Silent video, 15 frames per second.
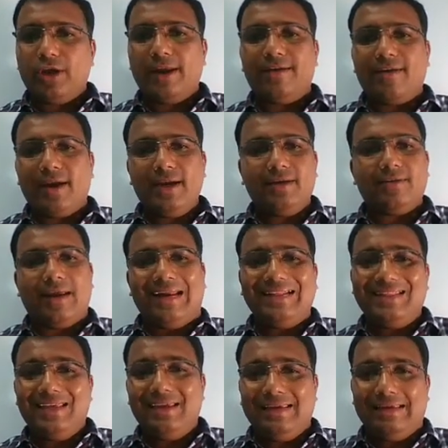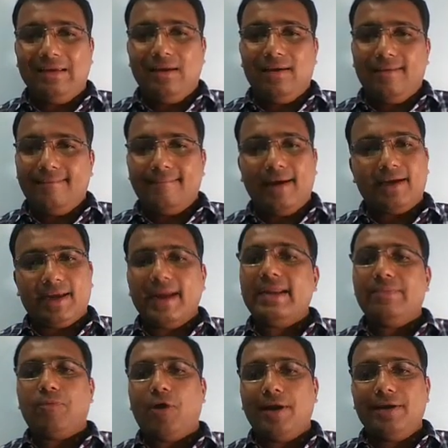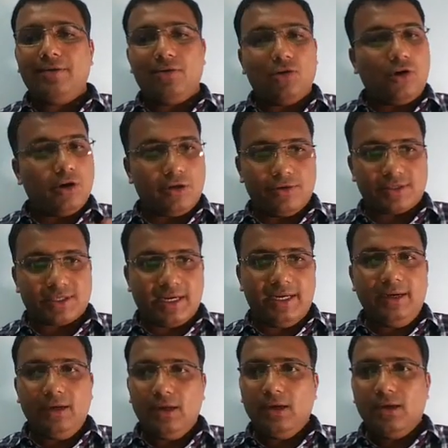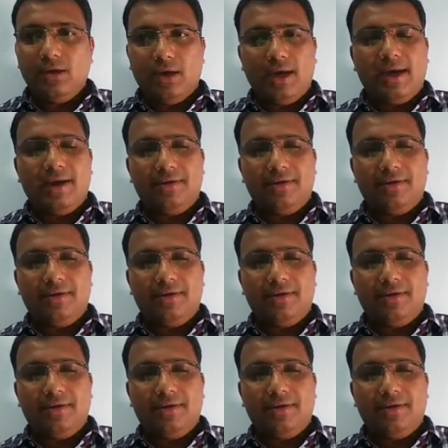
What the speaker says: So you can write anything at any point on your screen,